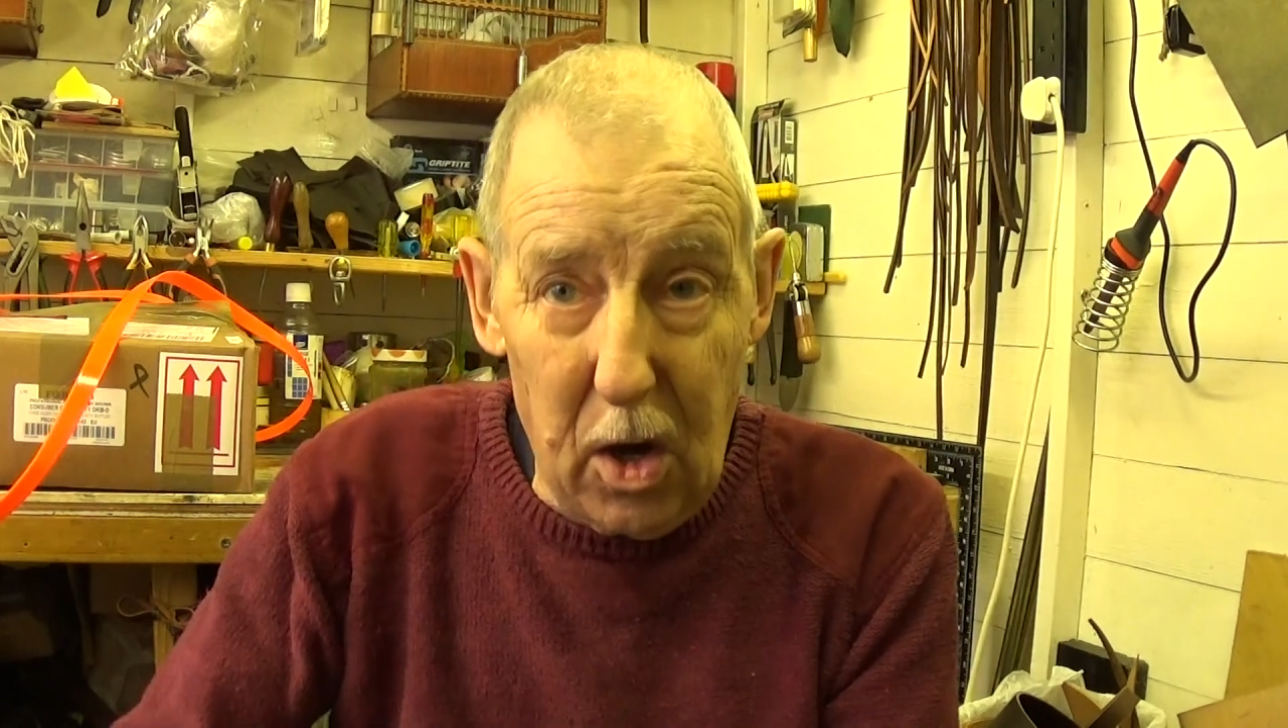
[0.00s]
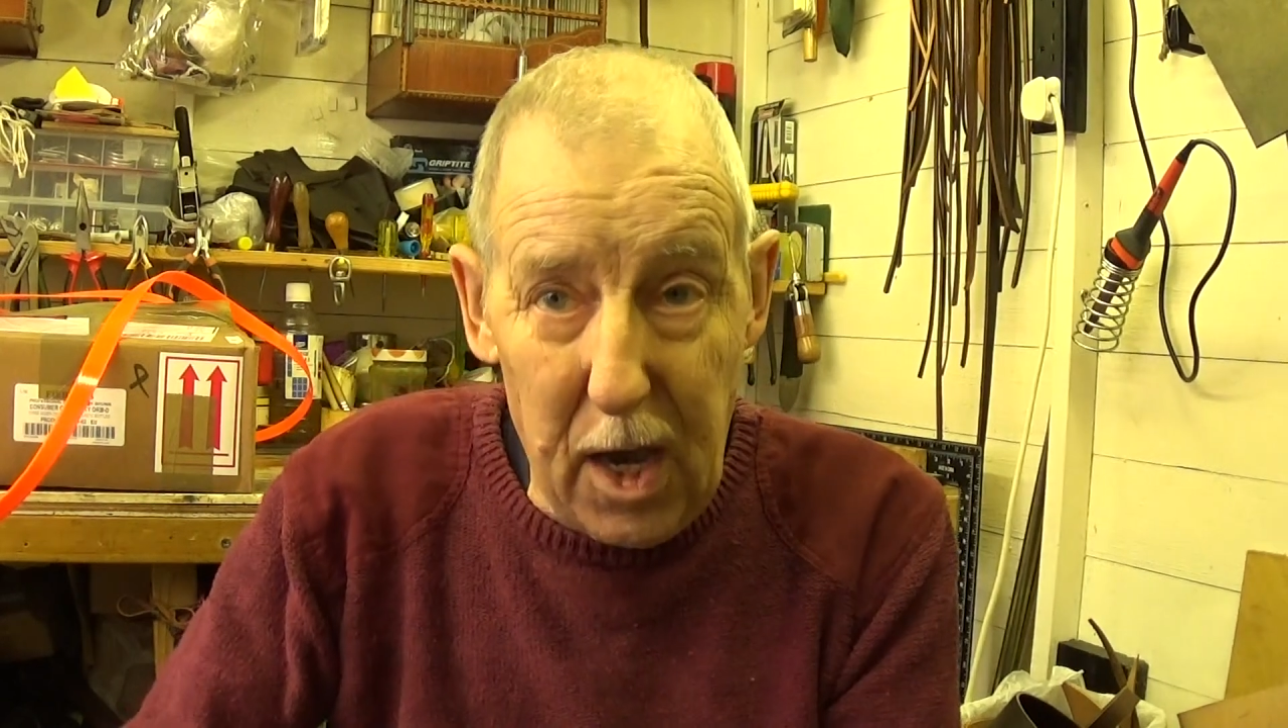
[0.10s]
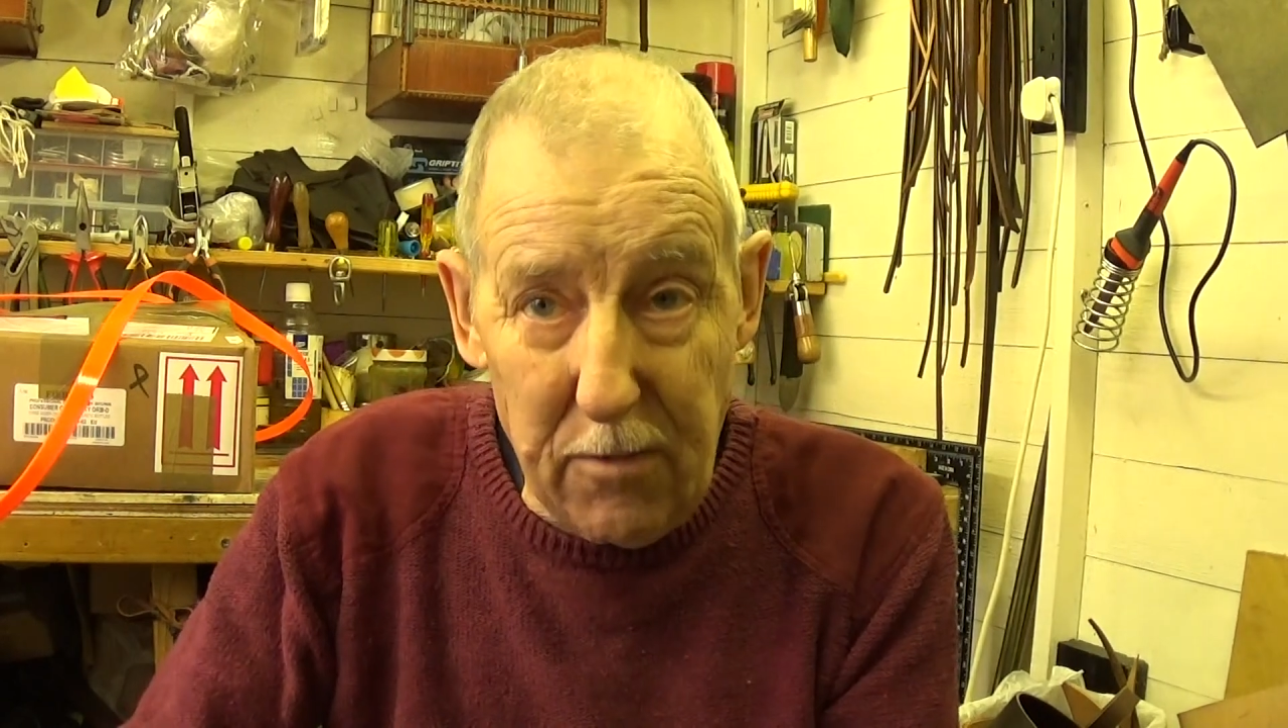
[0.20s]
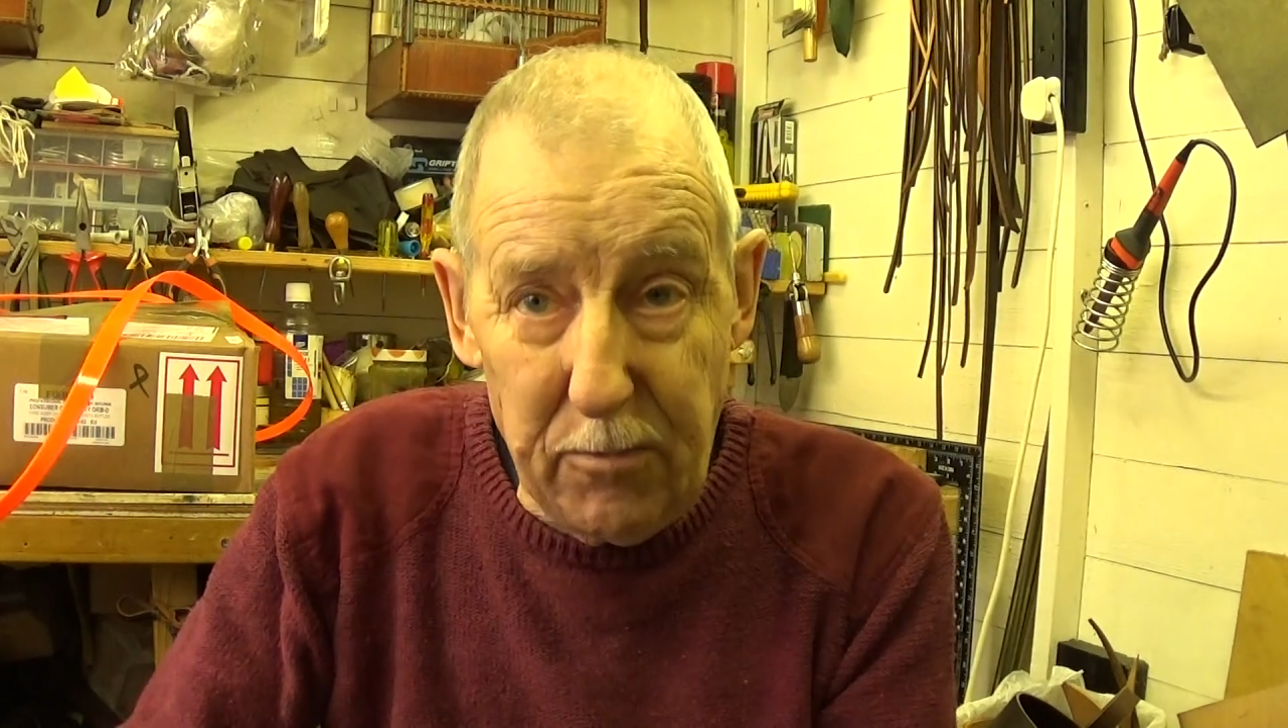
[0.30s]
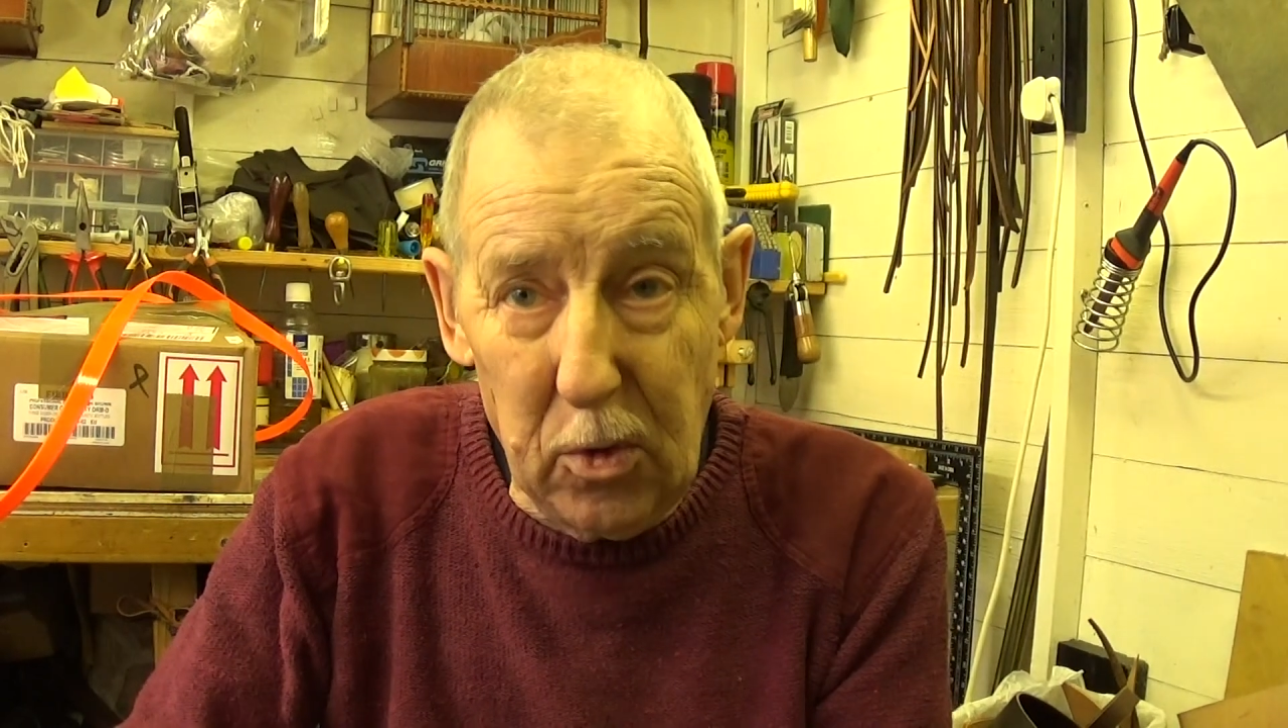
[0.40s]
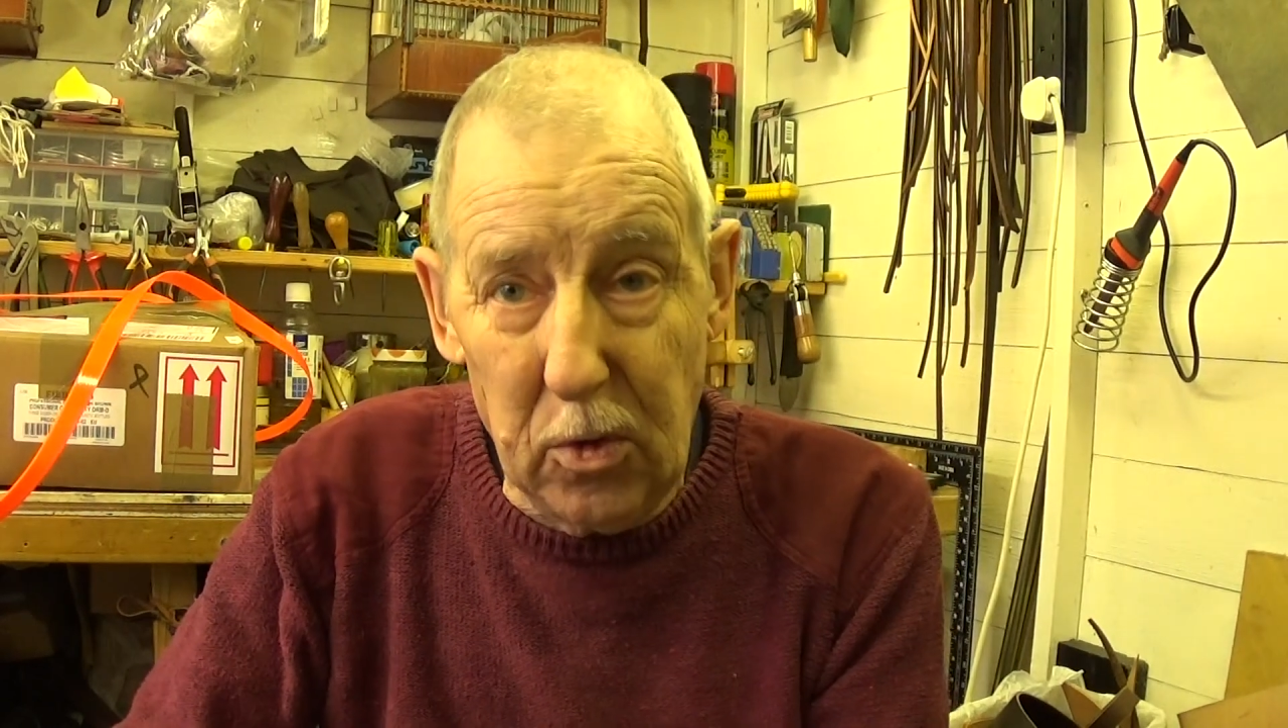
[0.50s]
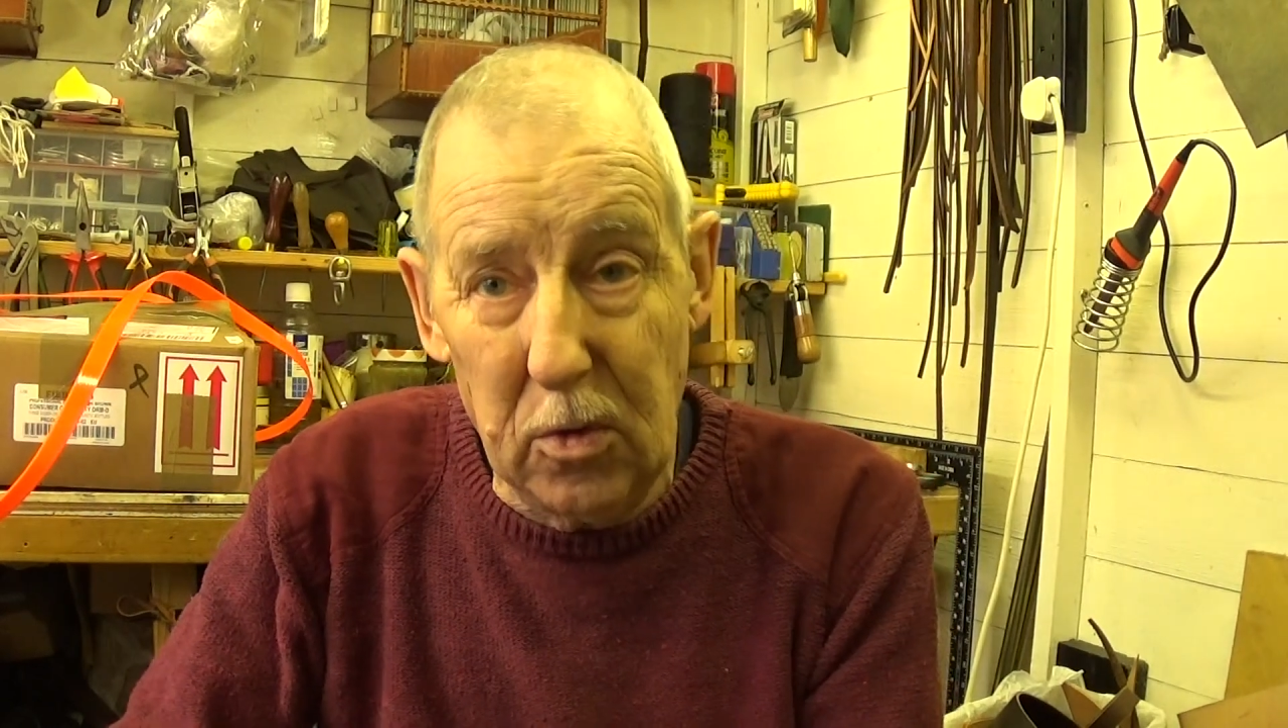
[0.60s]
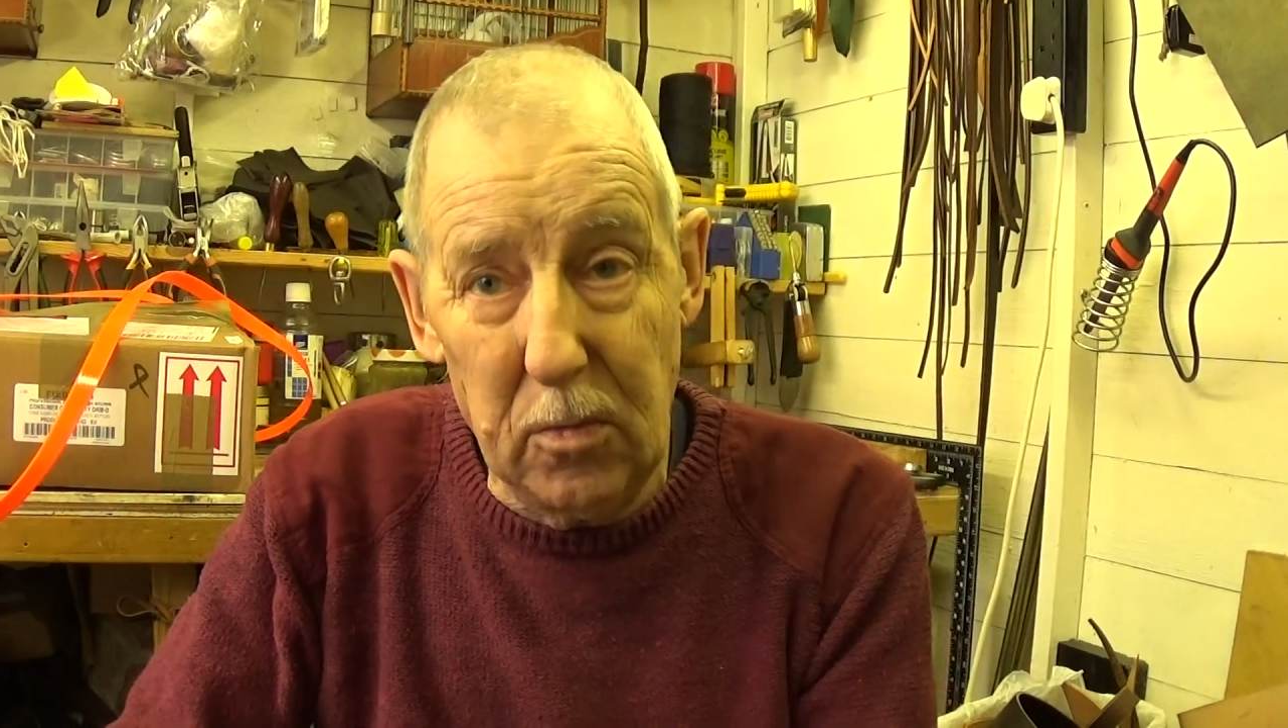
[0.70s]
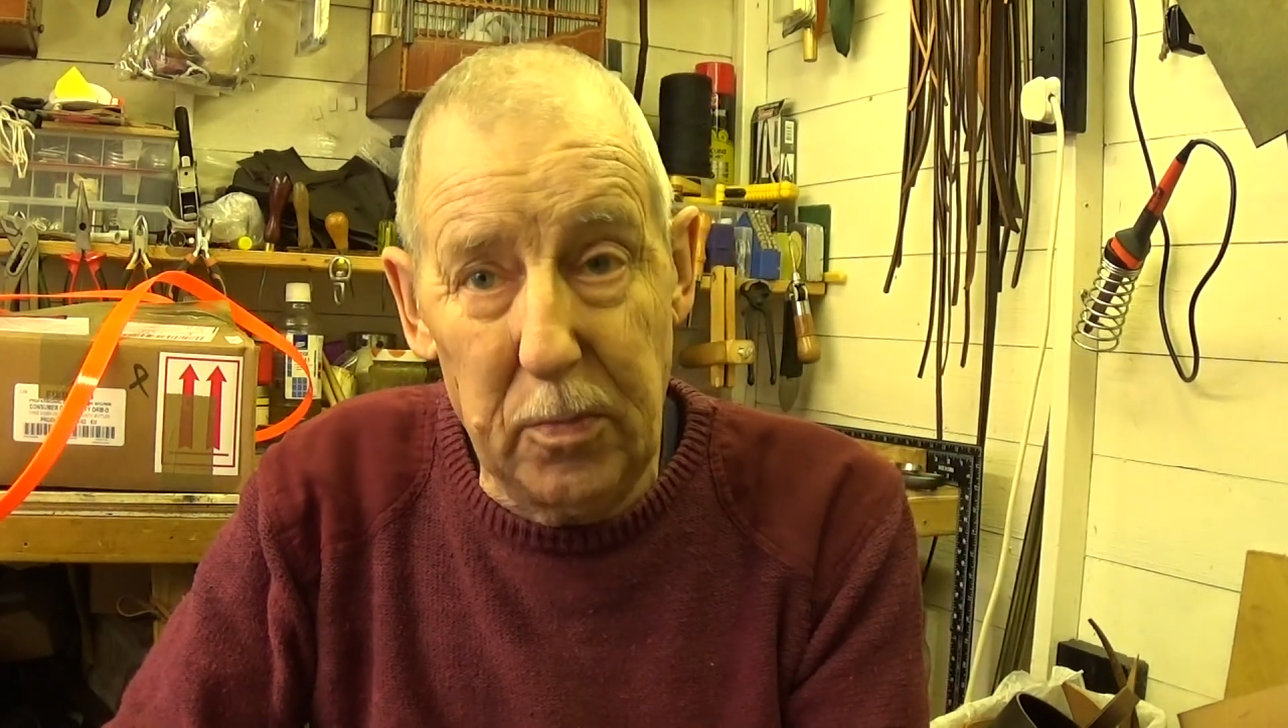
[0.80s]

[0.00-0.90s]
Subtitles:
I have put